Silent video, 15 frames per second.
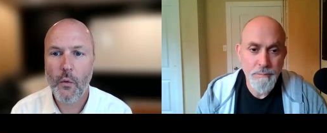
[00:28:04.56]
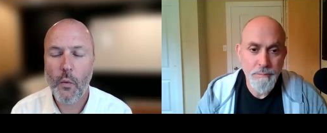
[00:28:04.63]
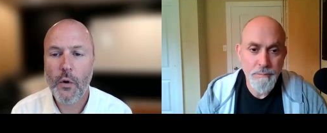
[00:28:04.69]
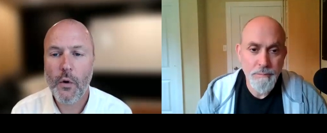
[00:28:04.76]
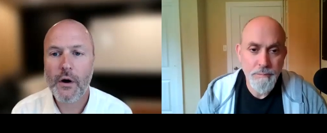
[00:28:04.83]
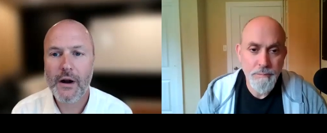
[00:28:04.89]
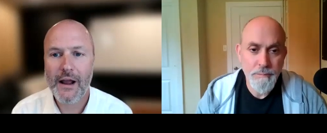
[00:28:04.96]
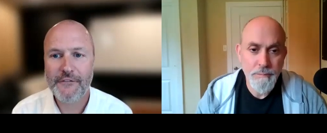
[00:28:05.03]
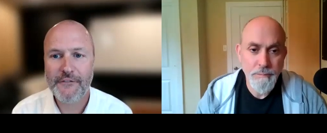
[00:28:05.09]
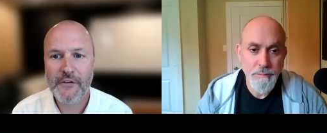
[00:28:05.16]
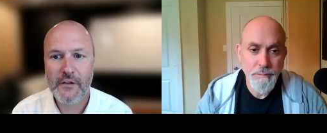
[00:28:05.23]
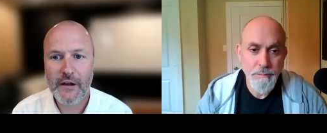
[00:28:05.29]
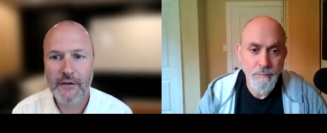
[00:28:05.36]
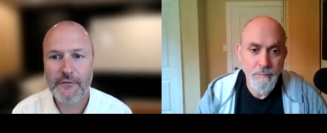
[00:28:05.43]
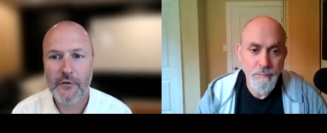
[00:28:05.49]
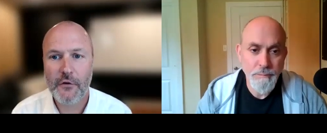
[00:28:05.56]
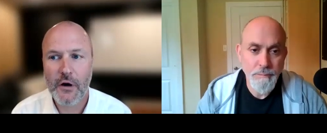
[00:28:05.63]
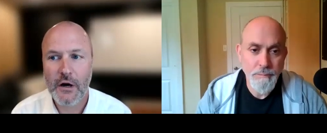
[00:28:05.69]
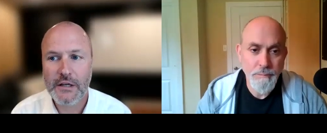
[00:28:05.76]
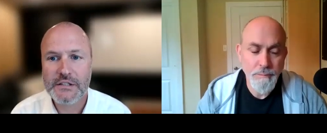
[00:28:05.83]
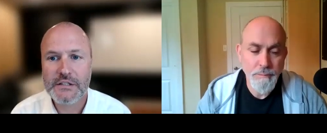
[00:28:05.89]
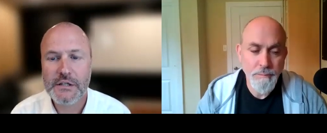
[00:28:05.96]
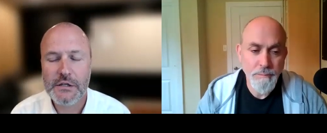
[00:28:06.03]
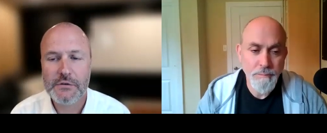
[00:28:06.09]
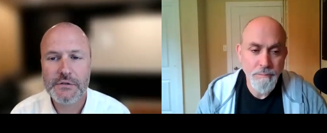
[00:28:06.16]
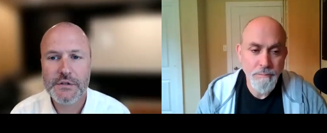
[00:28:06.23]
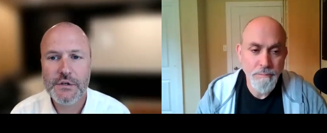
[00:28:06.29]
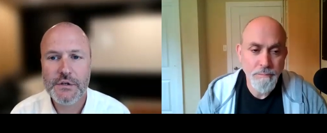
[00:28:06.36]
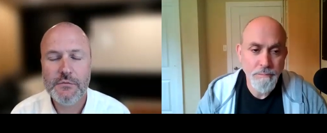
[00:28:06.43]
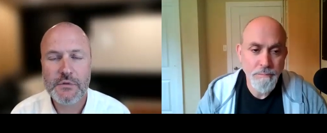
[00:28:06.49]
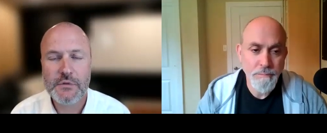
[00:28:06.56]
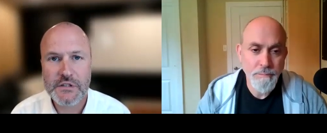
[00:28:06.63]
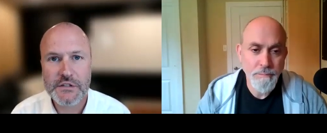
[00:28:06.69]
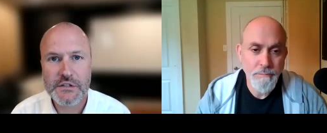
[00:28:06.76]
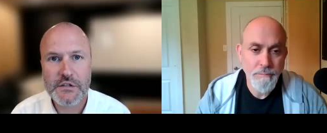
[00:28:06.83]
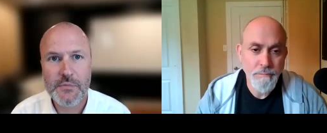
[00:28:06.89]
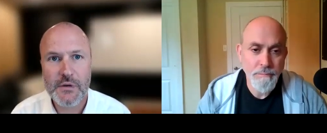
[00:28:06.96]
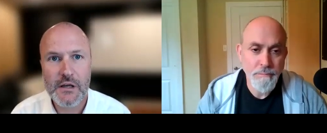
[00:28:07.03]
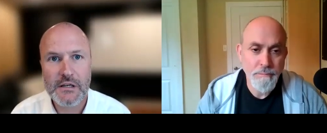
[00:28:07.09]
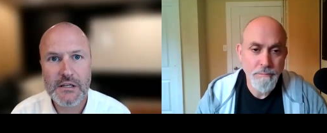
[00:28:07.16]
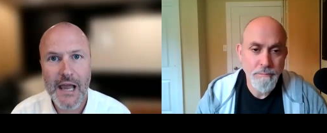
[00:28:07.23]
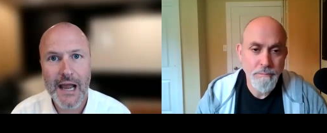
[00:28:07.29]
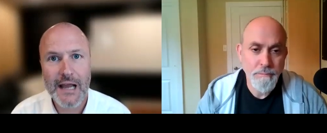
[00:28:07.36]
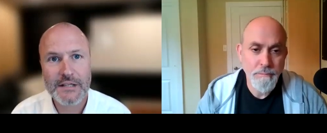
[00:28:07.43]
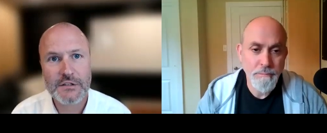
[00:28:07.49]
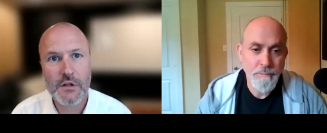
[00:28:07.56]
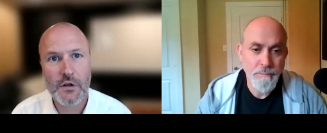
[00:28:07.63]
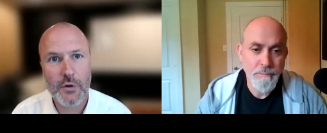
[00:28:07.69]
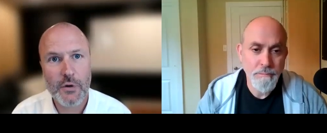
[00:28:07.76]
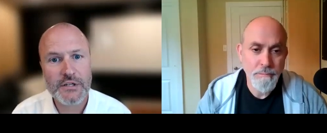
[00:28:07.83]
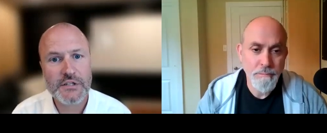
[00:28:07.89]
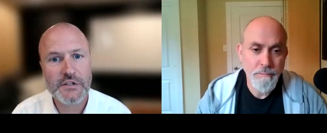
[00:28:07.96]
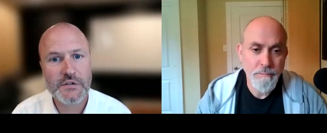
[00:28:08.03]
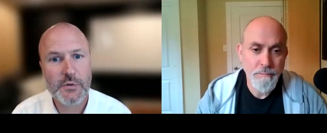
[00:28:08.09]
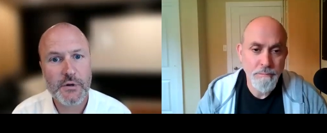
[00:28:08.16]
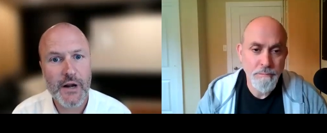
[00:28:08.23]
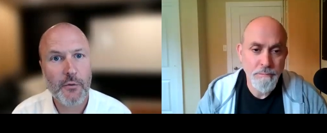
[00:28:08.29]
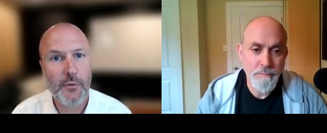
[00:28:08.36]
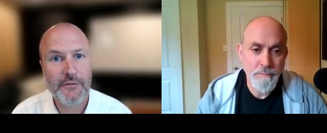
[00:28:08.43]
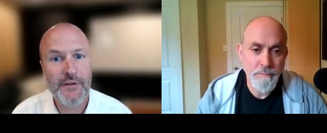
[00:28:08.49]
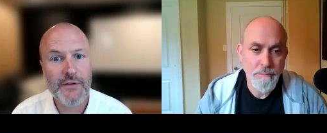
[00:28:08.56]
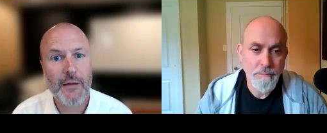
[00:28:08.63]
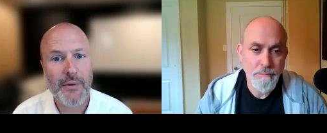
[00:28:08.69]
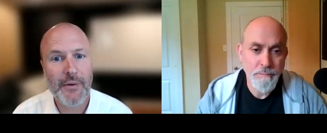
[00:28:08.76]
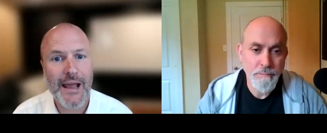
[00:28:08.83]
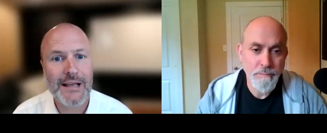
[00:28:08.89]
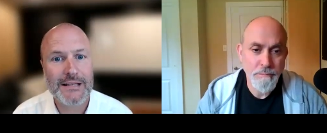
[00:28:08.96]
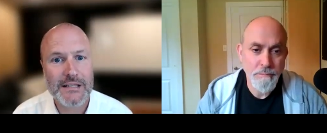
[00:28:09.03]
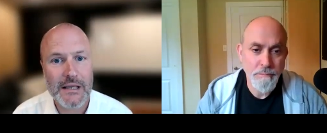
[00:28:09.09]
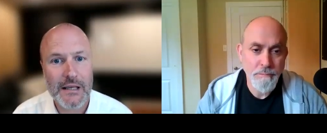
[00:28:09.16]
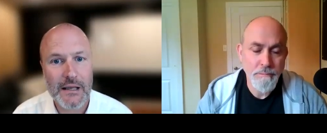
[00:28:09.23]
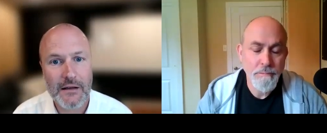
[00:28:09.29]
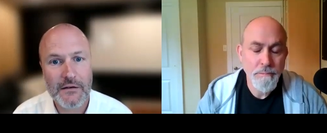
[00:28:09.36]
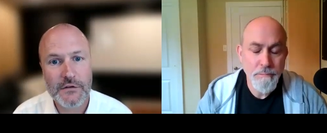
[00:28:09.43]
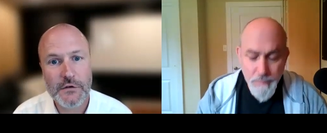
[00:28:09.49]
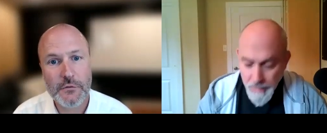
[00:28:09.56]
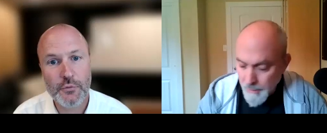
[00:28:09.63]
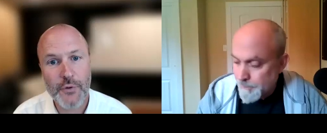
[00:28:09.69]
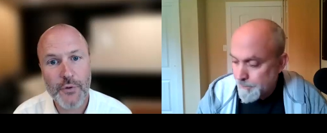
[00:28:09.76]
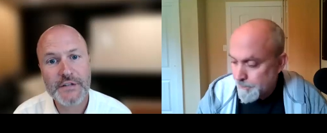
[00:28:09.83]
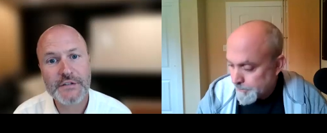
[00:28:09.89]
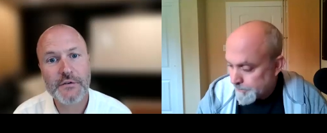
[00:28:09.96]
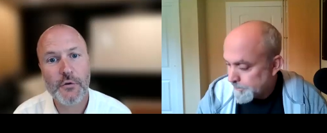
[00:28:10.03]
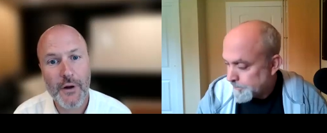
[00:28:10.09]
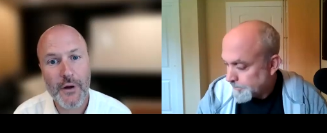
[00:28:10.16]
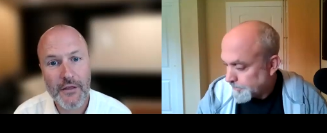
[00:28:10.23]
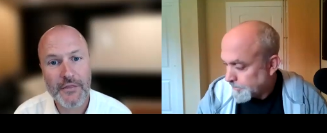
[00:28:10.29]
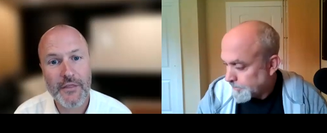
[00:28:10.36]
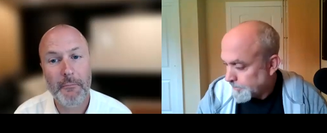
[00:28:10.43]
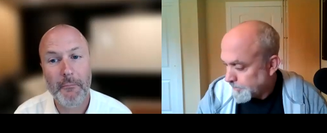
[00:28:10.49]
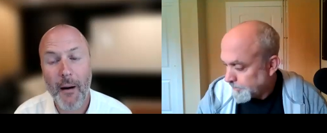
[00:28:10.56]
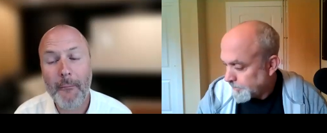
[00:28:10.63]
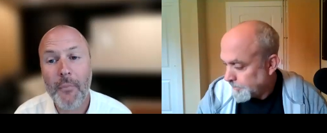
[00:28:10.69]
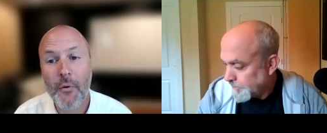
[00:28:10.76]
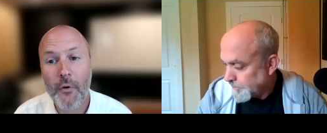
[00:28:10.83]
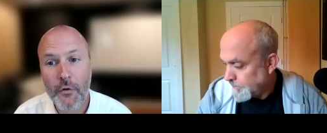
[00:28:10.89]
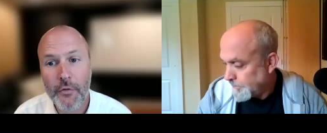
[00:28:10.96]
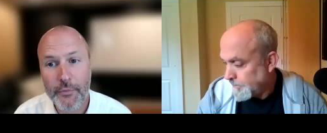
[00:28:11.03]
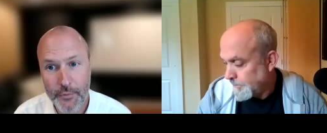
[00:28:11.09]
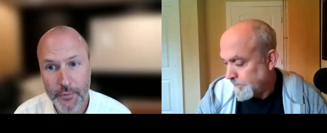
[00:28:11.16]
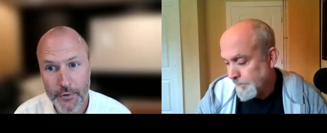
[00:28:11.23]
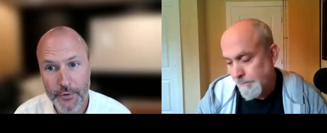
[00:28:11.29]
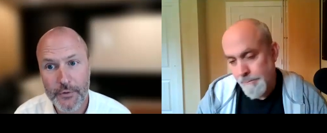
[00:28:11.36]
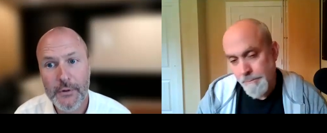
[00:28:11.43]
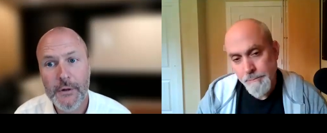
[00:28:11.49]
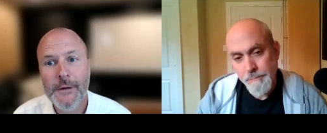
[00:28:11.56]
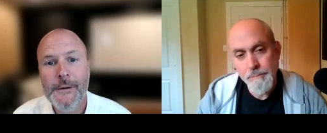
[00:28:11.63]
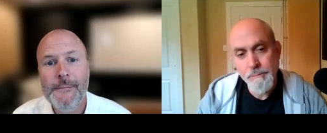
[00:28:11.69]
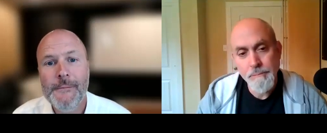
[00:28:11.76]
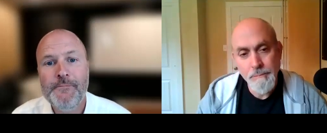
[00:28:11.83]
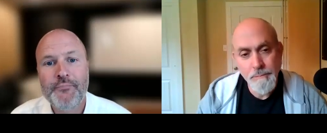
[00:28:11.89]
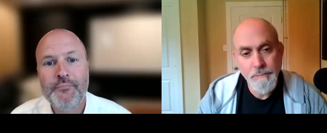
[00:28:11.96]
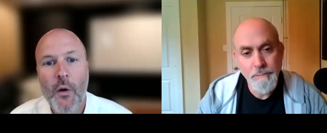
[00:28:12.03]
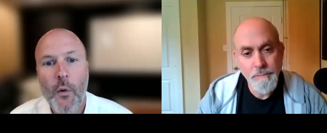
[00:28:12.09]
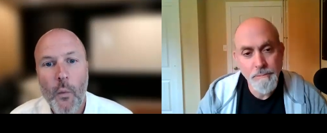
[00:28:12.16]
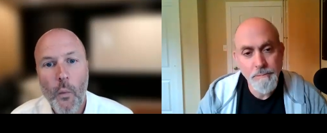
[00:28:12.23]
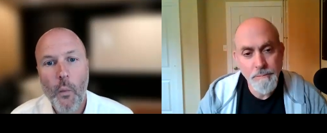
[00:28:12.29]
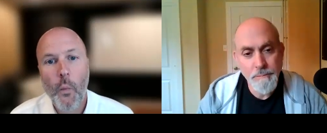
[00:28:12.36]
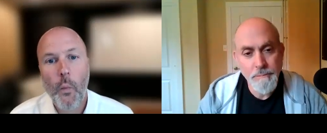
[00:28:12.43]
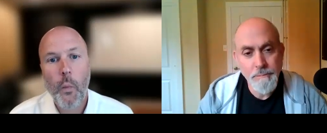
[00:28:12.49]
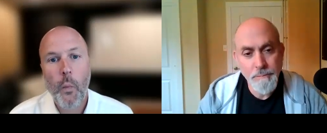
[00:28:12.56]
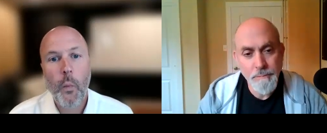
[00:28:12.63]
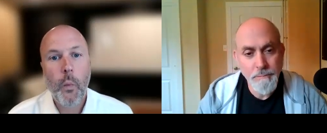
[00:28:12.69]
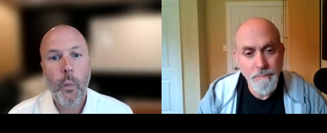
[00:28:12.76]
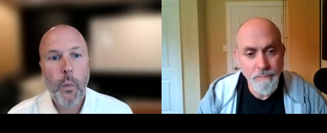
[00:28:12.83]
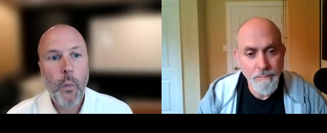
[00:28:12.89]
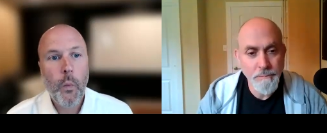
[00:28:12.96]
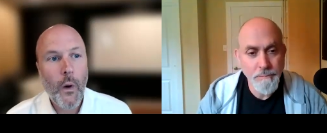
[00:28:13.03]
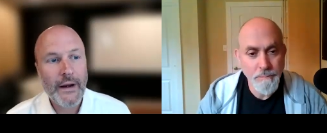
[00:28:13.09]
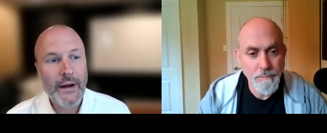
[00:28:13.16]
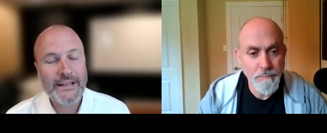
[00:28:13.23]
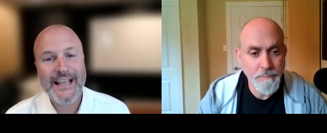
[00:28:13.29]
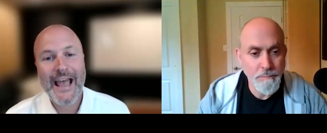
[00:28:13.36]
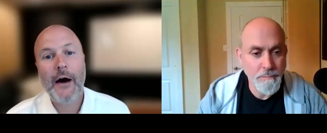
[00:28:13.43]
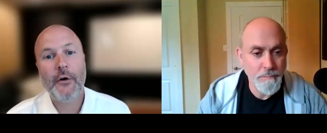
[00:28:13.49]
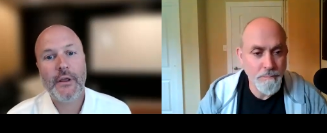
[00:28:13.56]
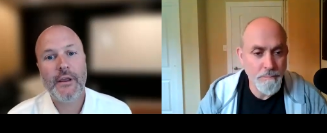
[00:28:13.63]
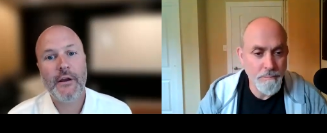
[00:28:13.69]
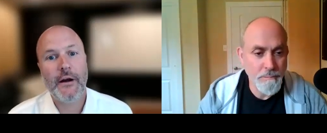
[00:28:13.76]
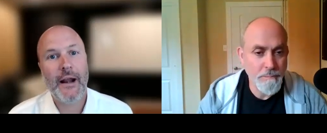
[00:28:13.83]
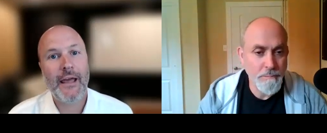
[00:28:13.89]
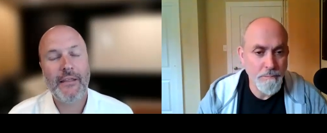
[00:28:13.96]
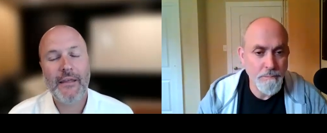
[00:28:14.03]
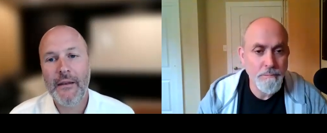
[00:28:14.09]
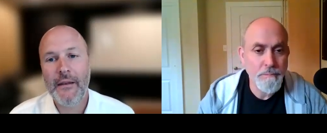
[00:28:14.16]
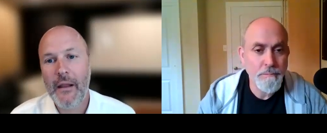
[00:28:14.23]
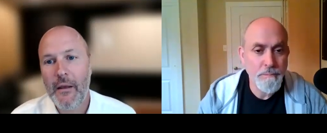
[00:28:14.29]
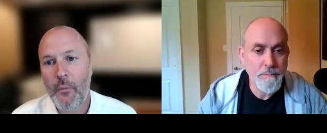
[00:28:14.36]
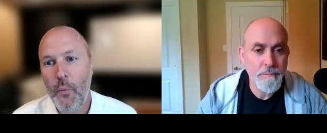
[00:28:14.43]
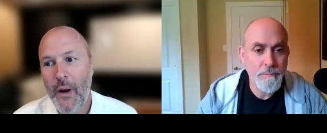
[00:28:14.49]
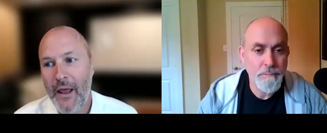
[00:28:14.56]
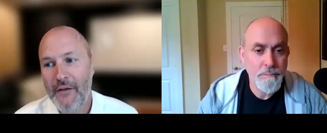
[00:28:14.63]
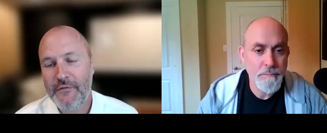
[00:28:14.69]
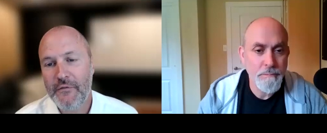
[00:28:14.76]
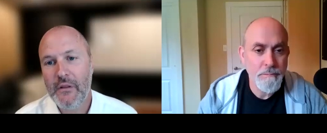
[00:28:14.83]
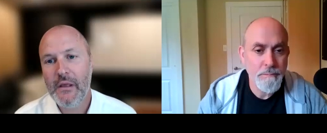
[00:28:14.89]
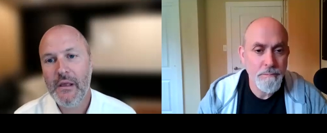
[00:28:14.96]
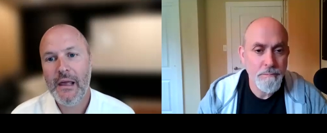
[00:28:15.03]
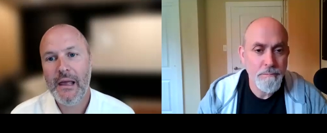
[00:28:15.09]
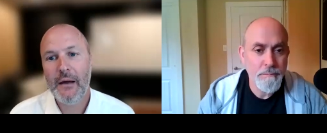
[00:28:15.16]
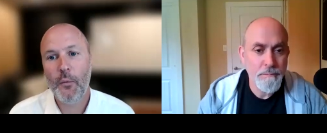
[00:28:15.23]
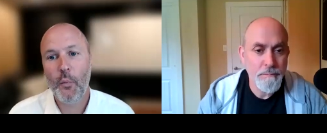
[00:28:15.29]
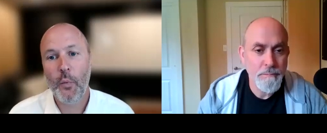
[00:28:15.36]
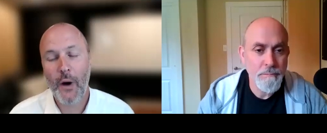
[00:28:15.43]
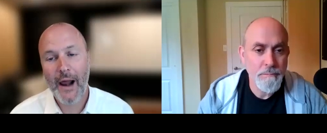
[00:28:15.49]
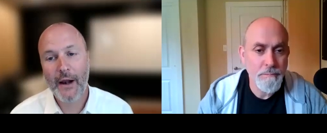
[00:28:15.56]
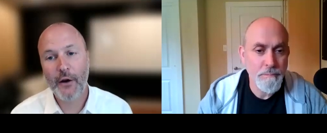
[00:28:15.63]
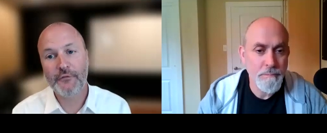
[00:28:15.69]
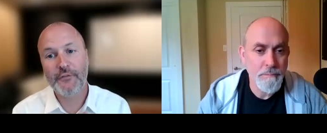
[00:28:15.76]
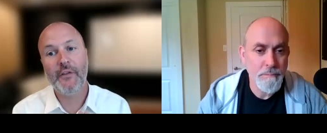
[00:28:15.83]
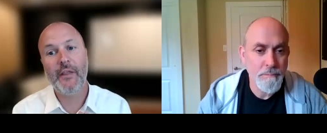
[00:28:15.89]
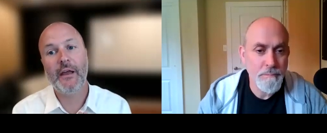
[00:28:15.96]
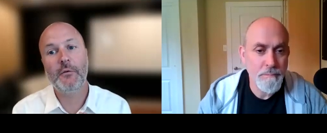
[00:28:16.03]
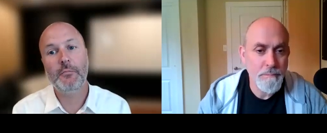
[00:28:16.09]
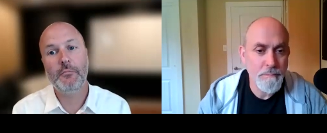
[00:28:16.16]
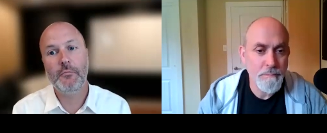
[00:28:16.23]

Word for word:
Speaker 1: work i feel like for us to do as humans is to begin to ask the questions we're not we've not been asking and to yeah. wrestle with the mumble through what is out here and i and, and what i i don't feel like